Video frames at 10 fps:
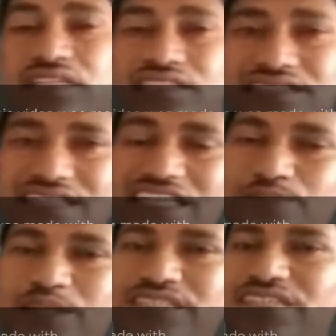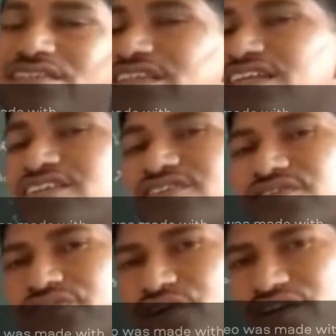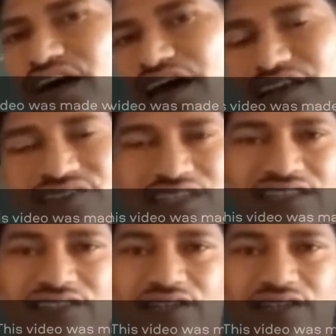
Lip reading: it is expected that for a RL series